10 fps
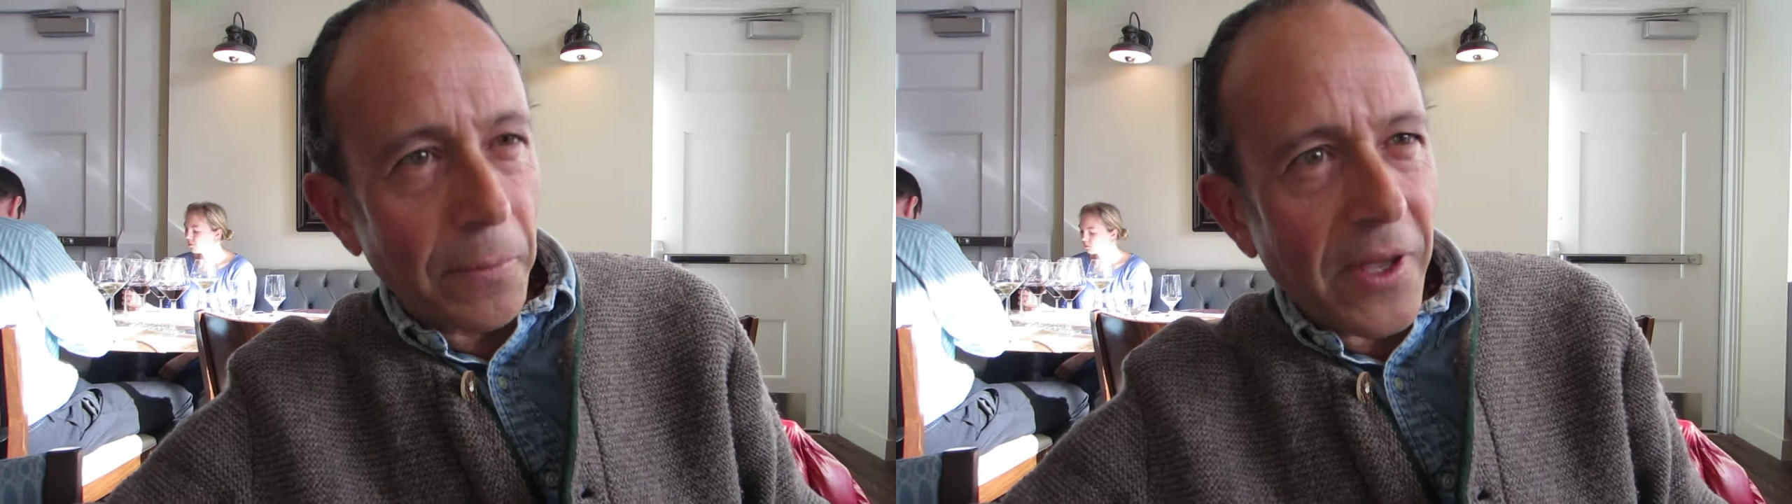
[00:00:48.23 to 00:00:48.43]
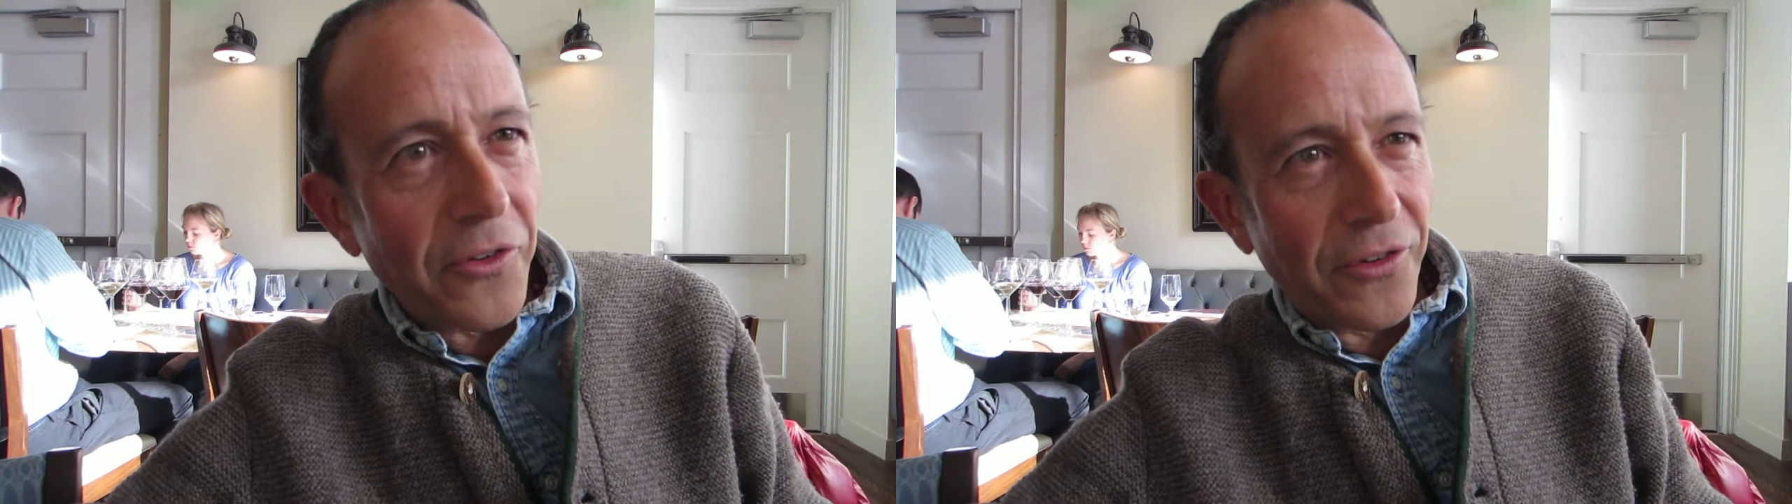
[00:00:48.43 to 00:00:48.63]

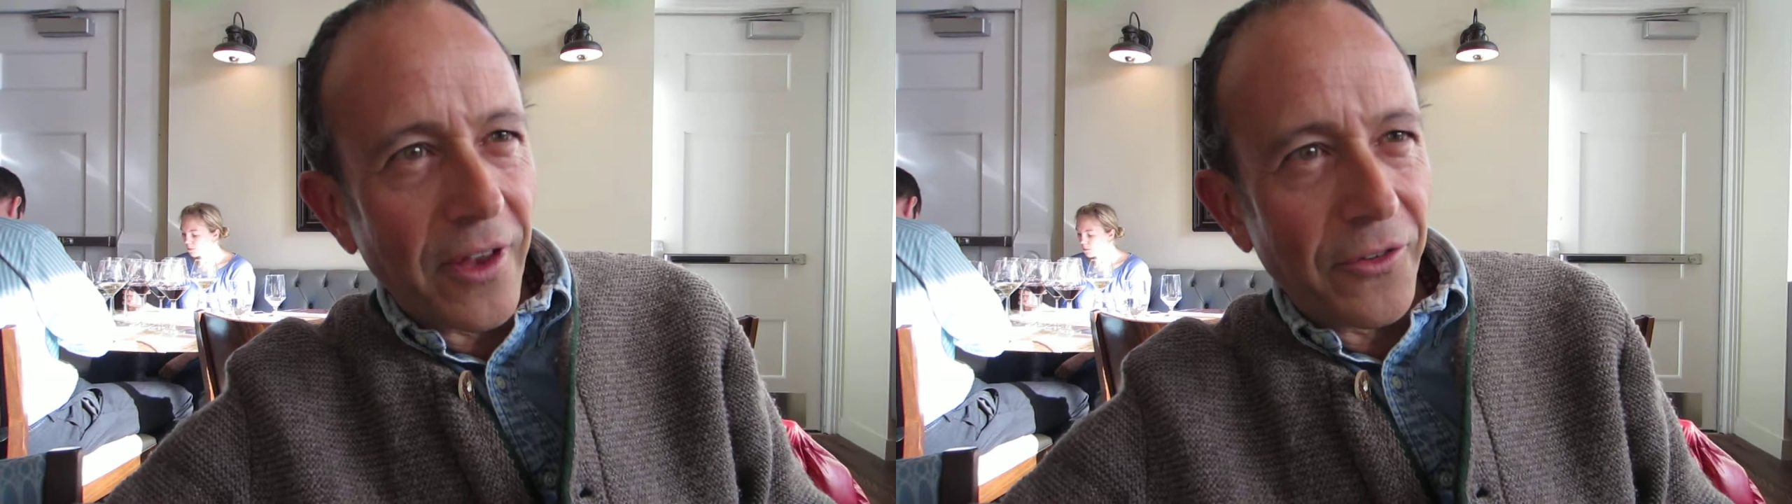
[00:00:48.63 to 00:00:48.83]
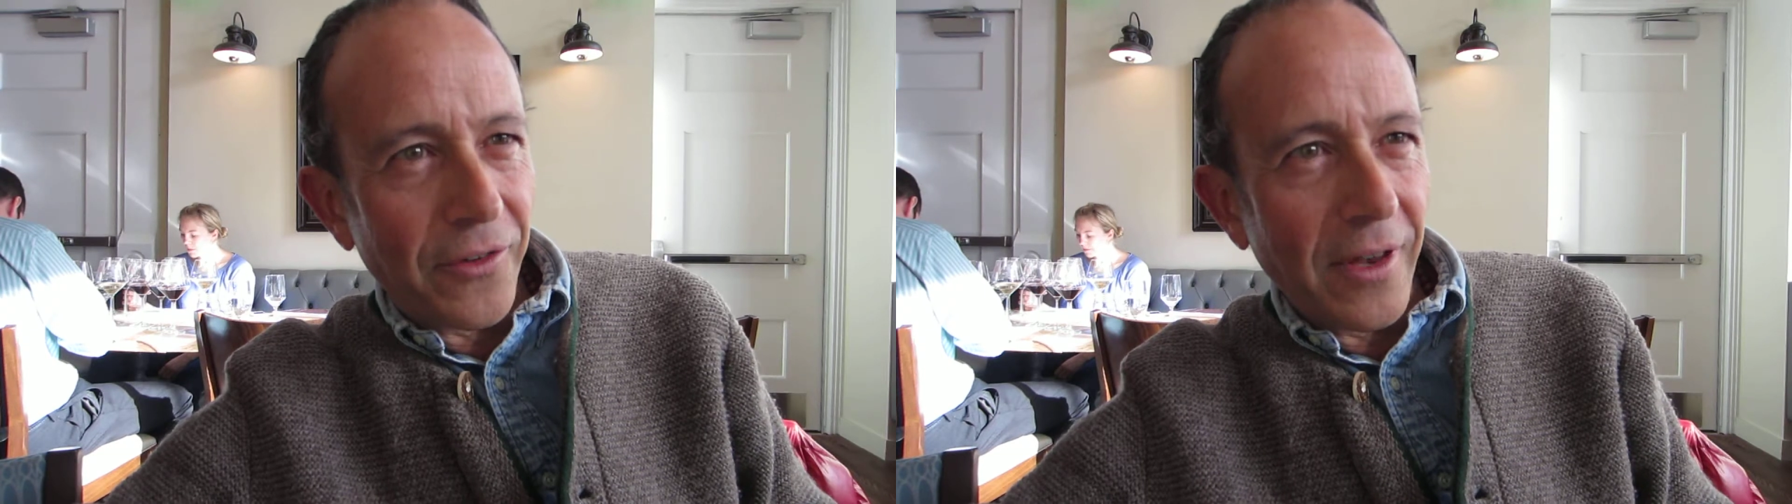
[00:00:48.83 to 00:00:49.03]
piece
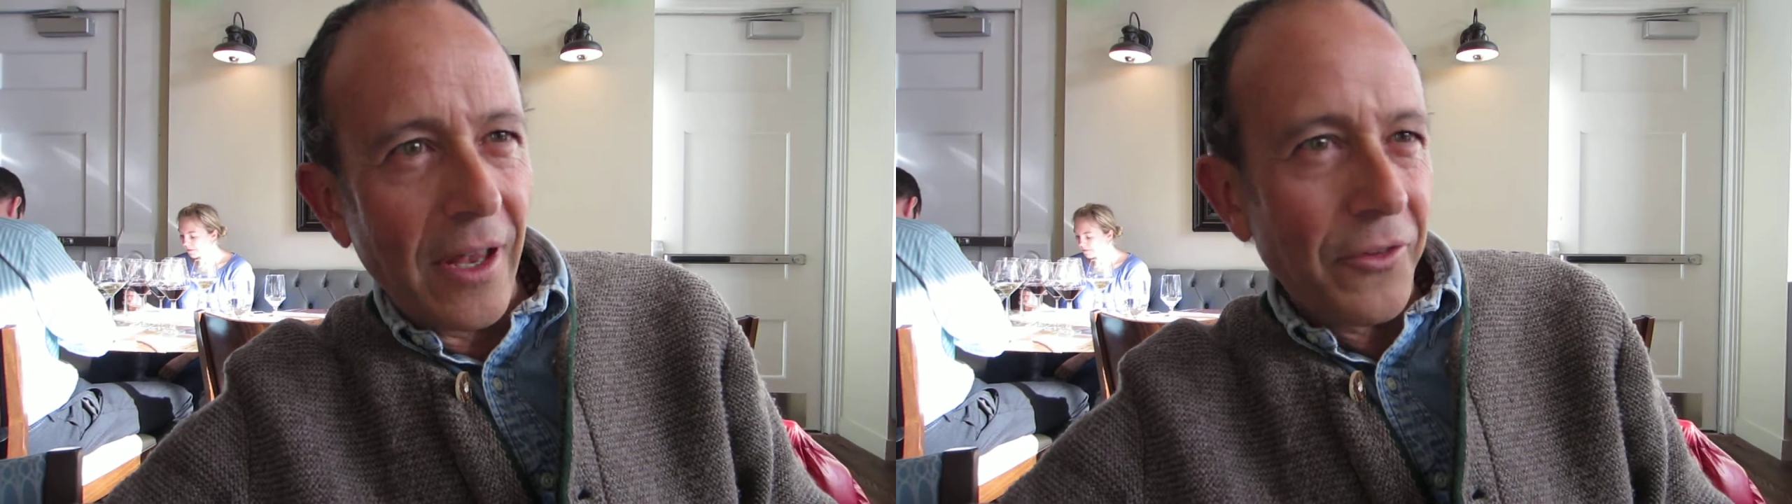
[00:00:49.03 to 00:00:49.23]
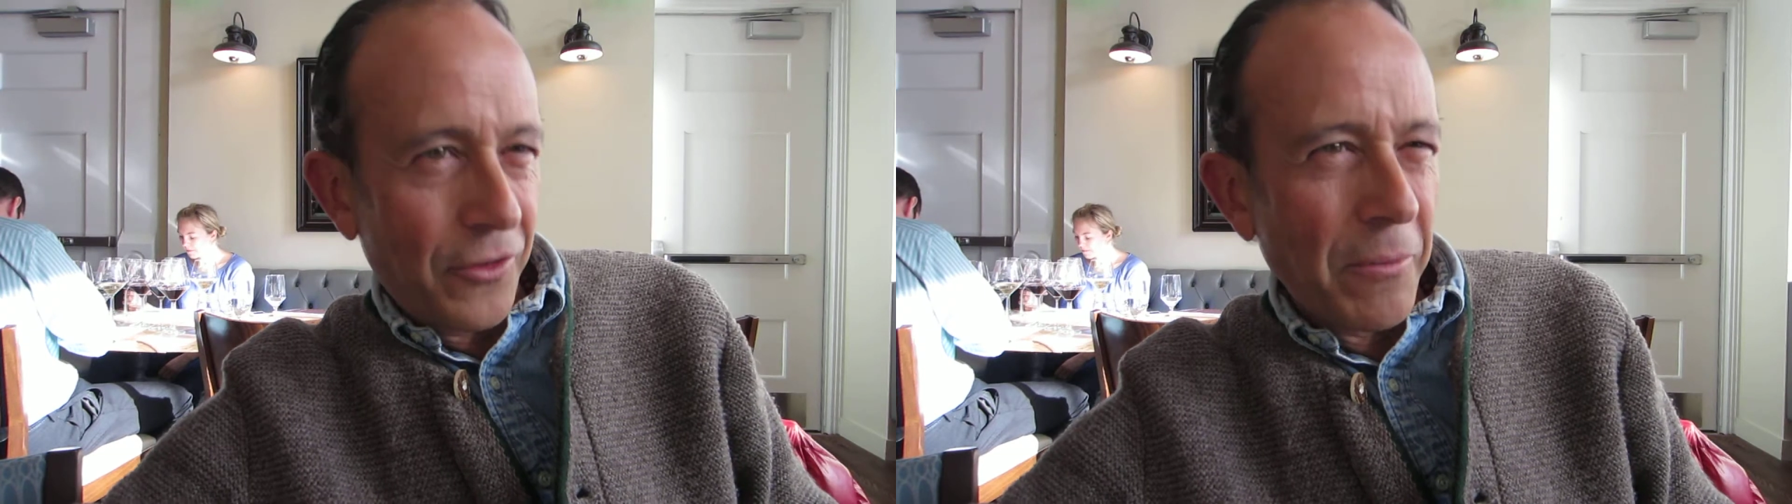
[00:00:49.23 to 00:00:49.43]
is
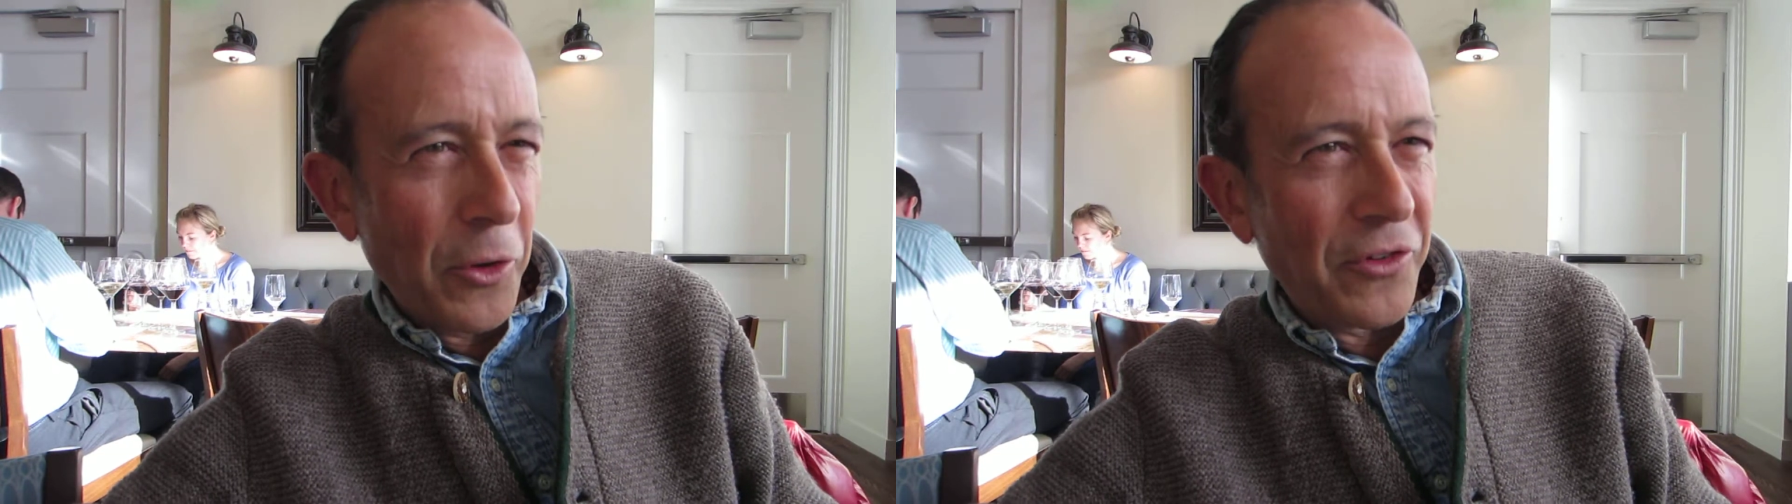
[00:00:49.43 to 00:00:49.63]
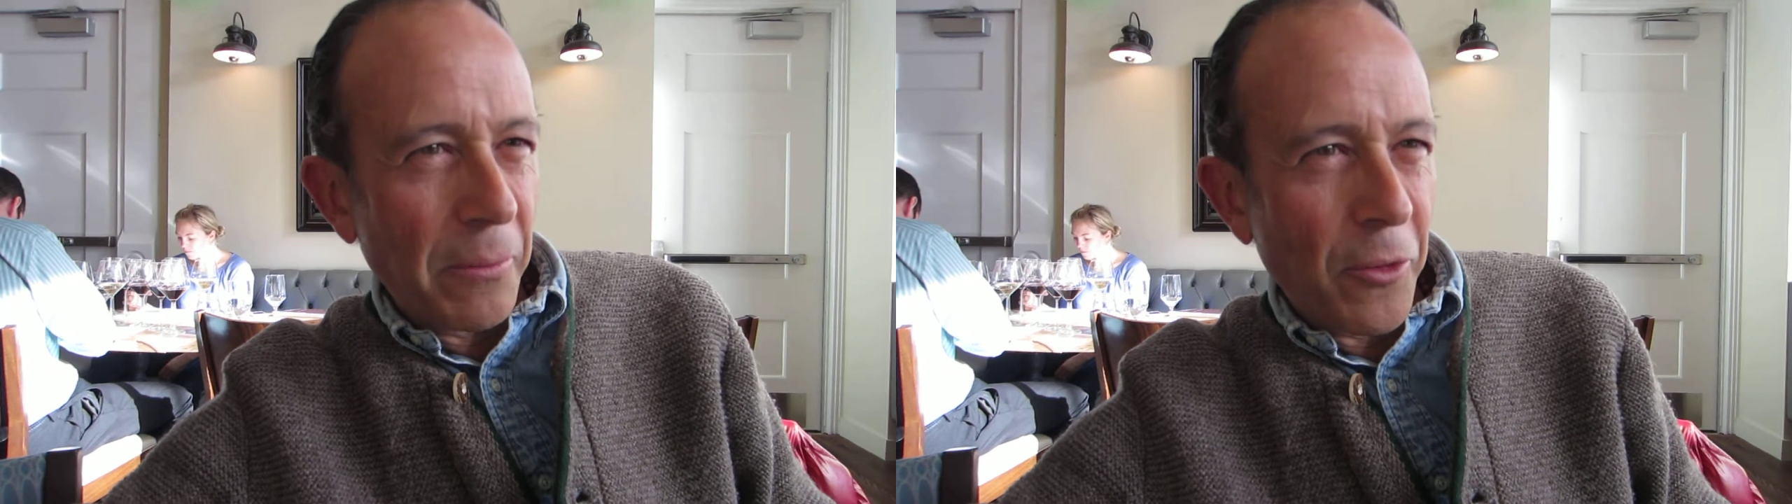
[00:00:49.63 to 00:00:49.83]
the
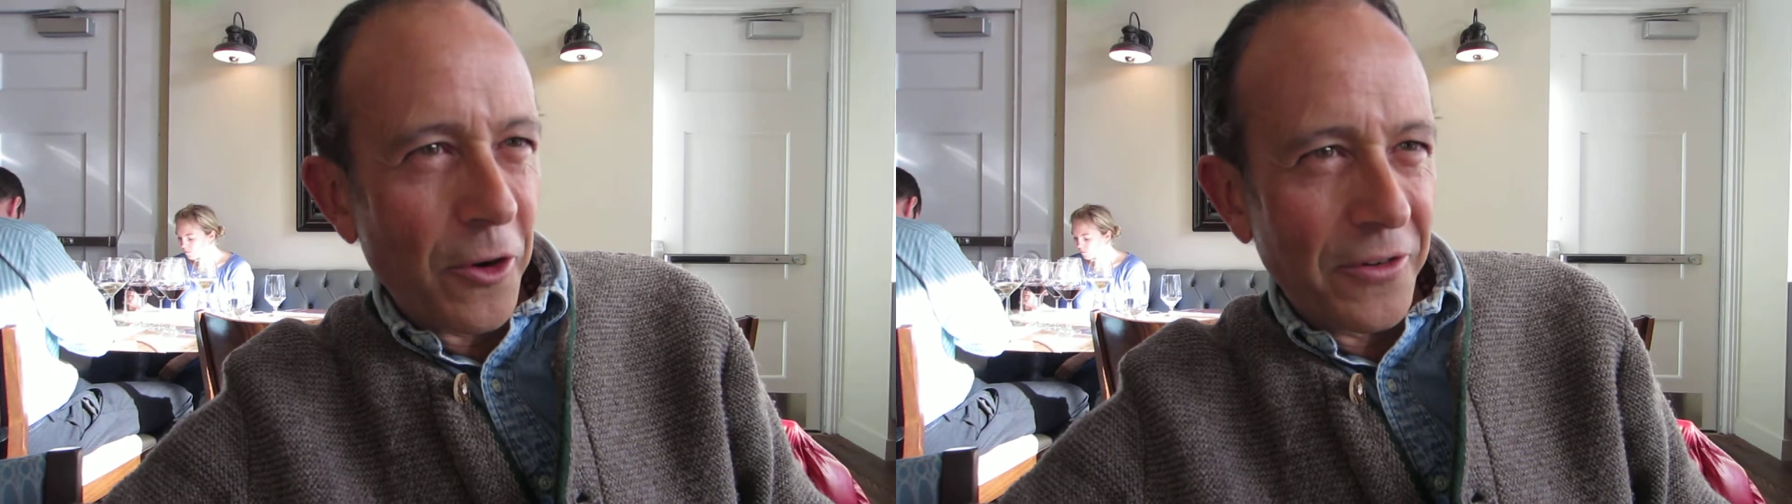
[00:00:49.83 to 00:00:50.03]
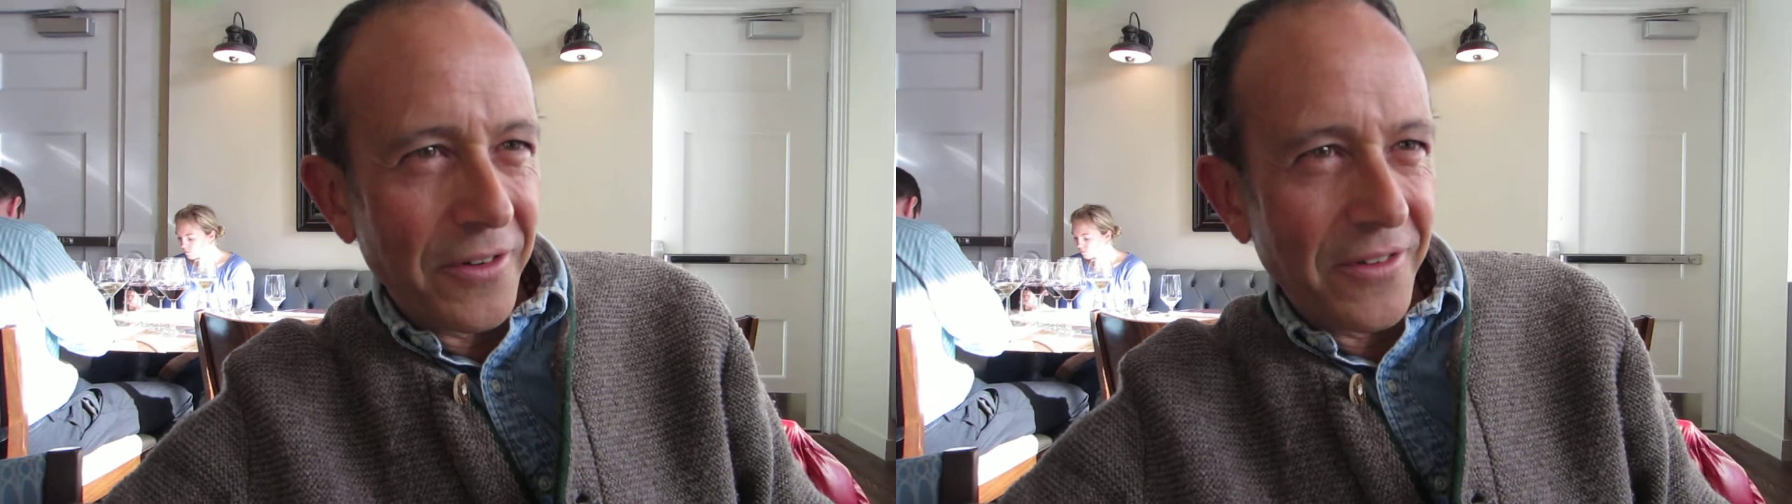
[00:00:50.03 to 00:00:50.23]
most
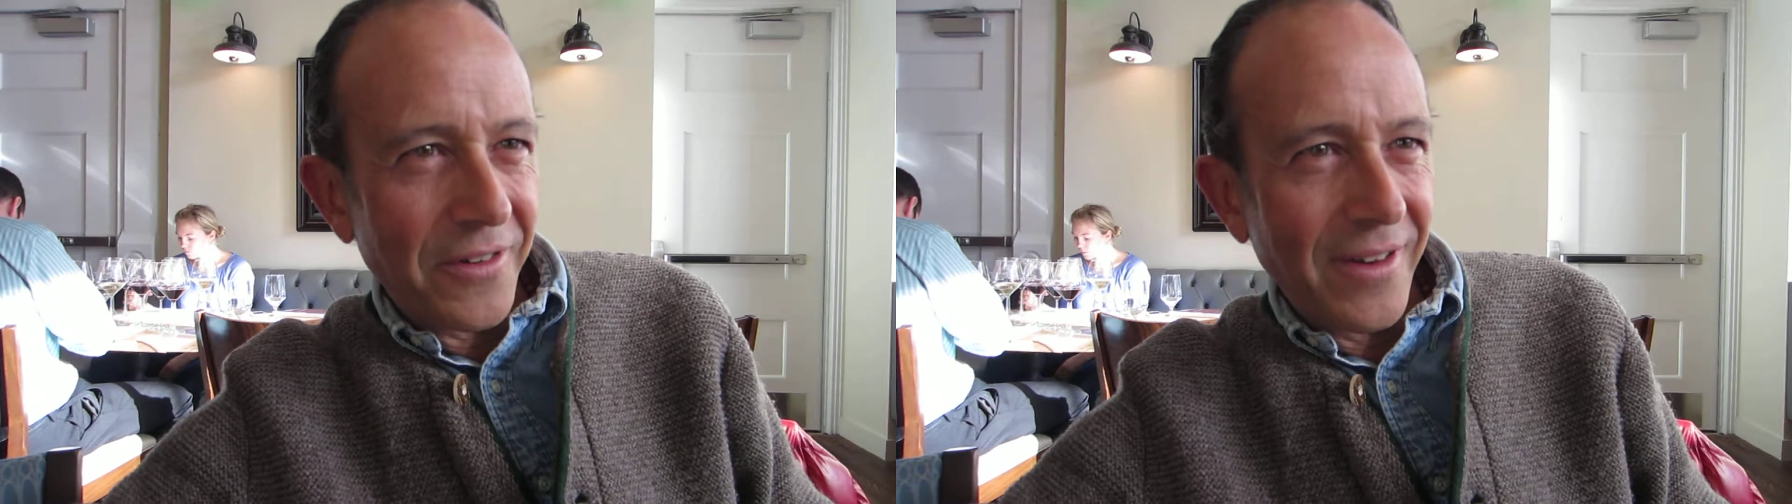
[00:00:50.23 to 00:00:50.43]
important,